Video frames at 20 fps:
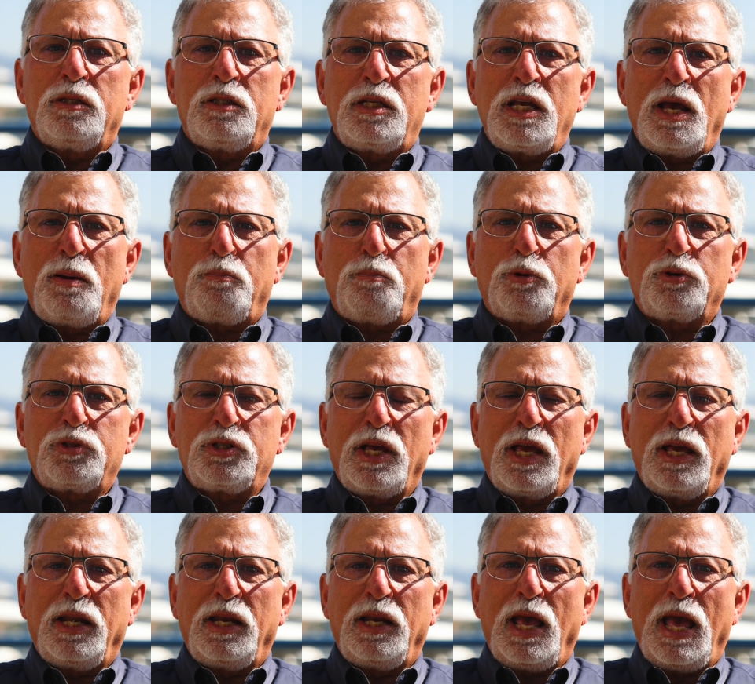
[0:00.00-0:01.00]

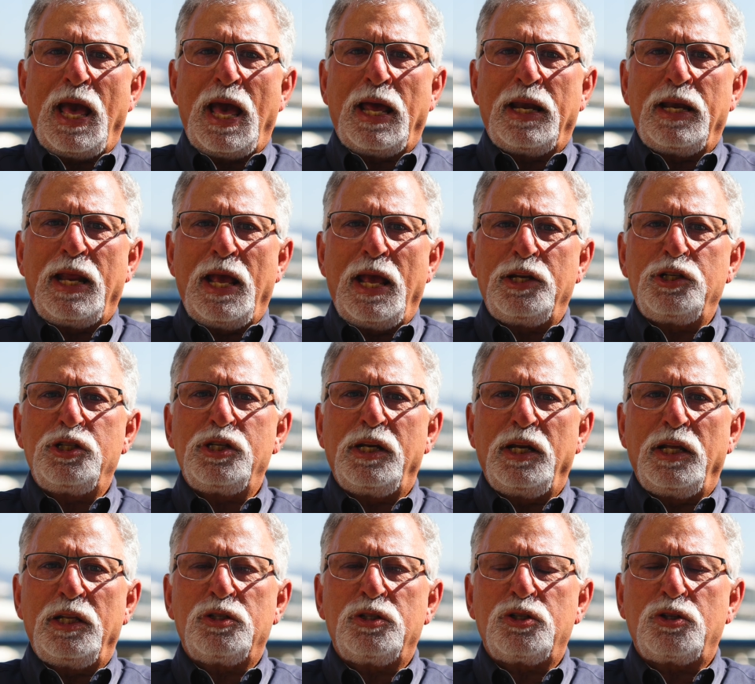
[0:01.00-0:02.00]
10% at
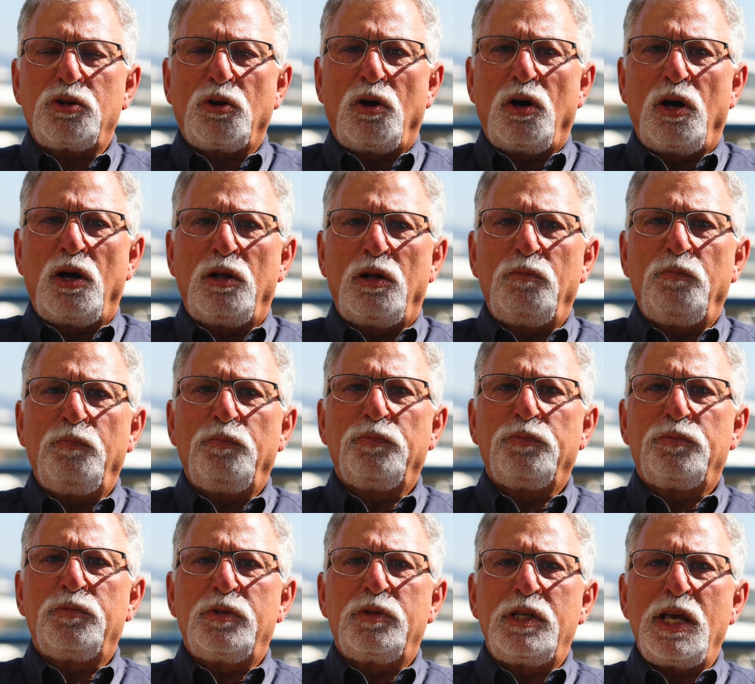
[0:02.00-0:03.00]
engine install,
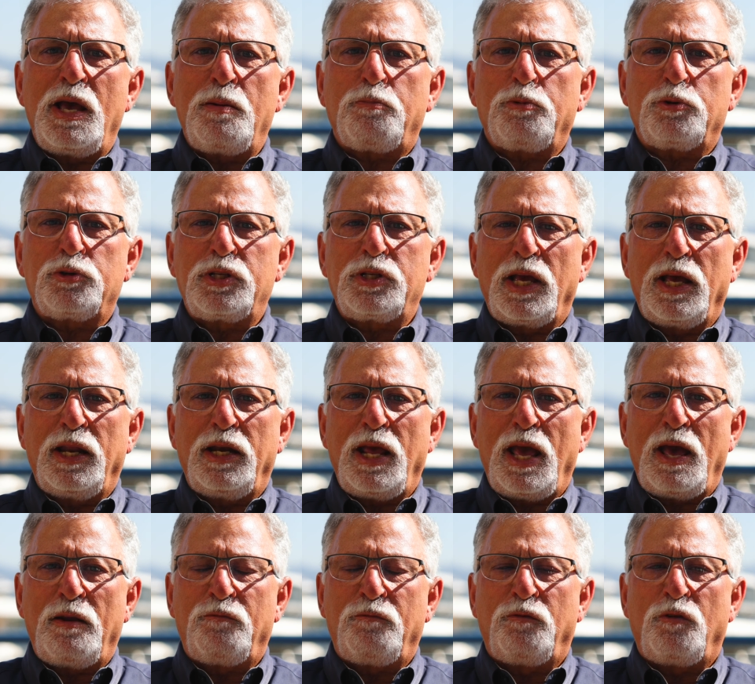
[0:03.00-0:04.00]
10%
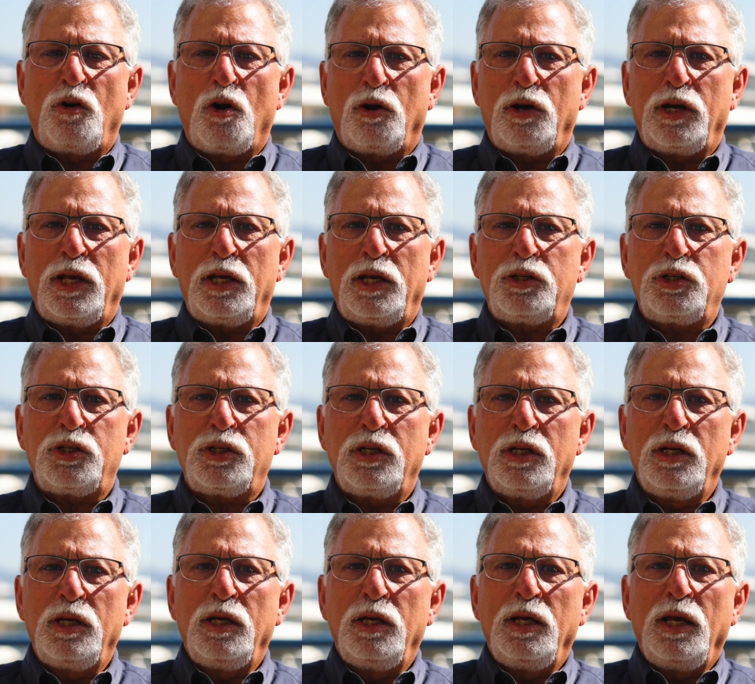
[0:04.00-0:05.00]
at varnish,
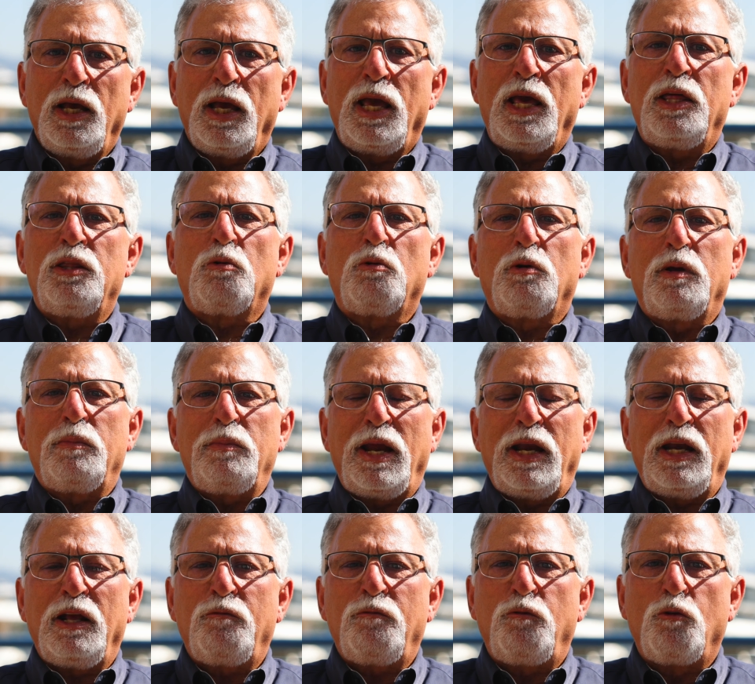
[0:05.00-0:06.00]
and the
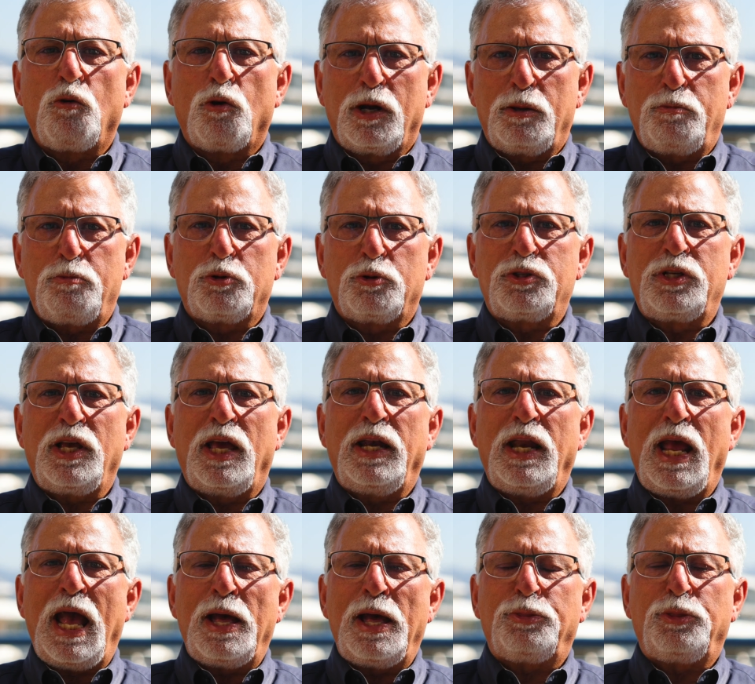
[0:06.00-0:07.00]
remaining
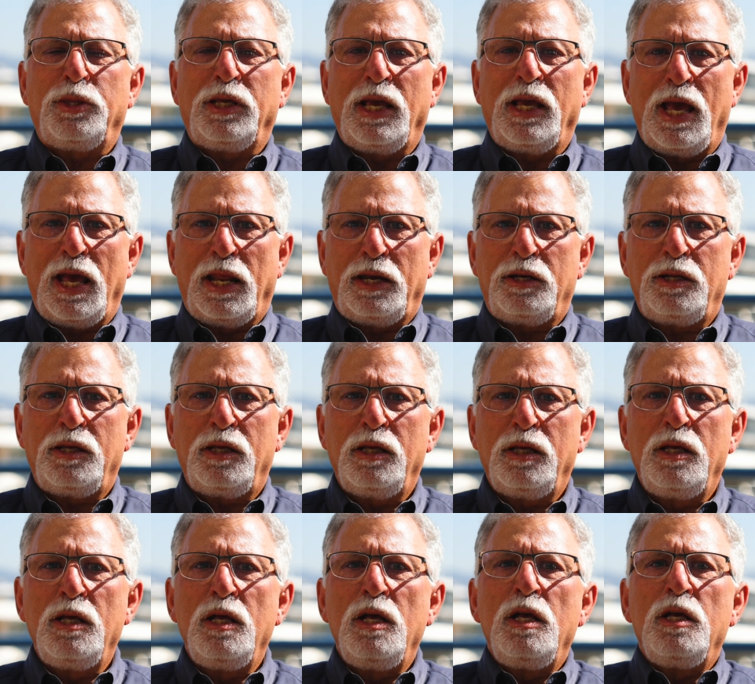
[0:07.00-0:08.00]
40% at the end.
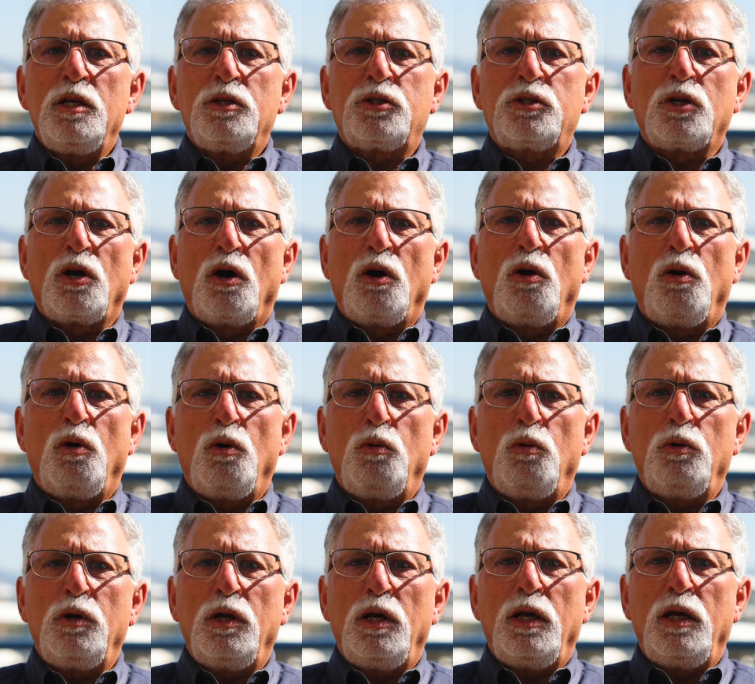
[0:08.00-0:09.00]

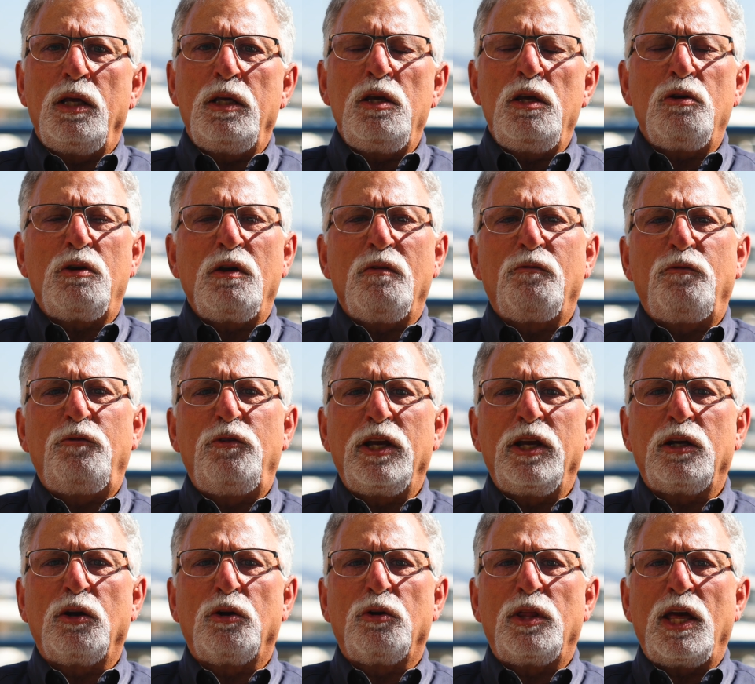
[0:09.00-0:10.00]
So you can
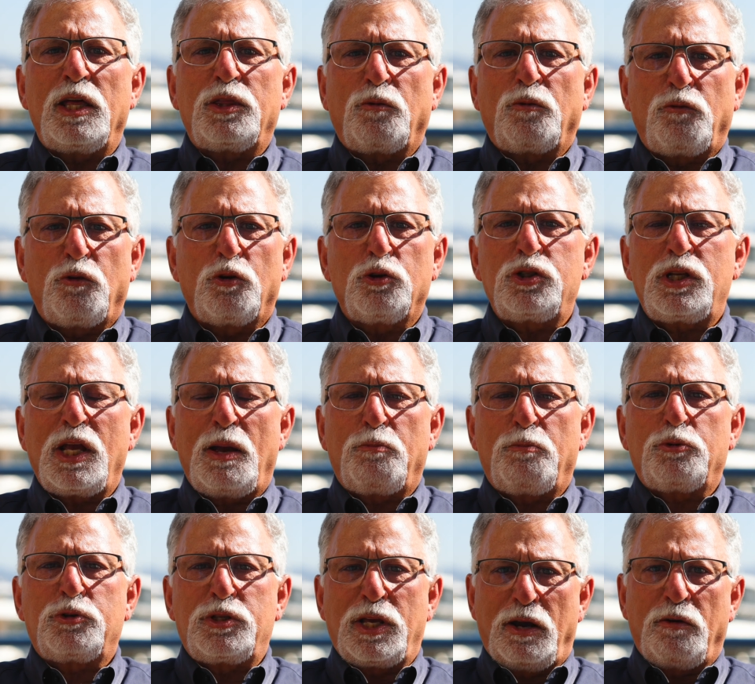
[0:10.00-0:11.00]
figure that the first
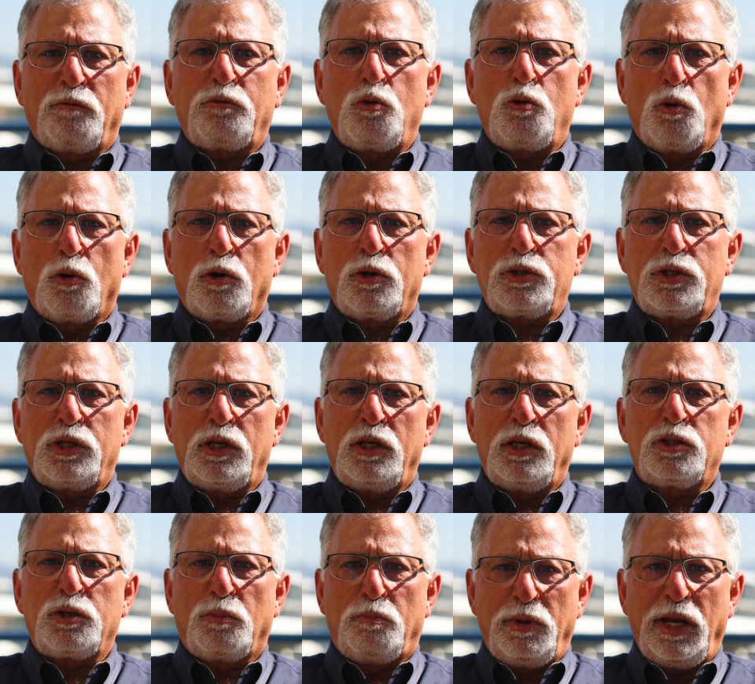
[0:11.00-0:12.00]
10%, of course,
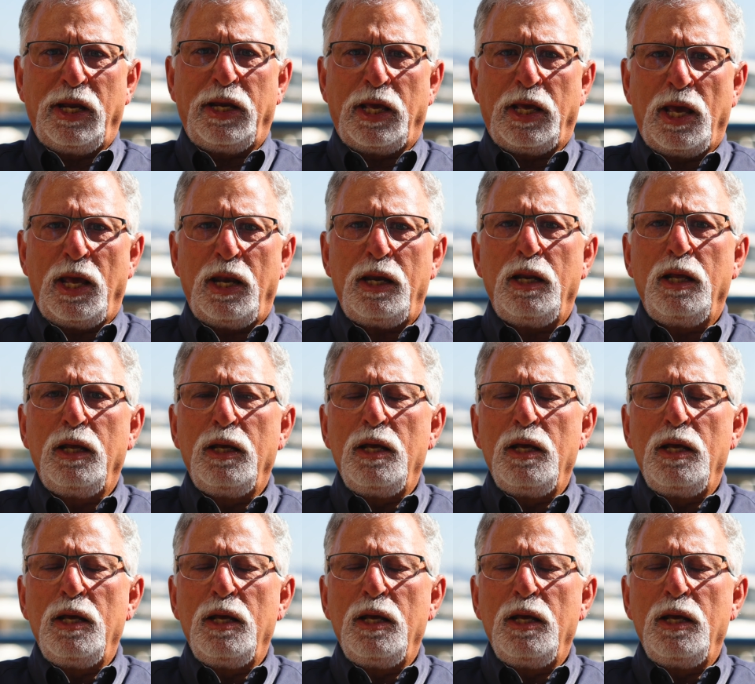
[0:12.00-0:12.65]
is immediate.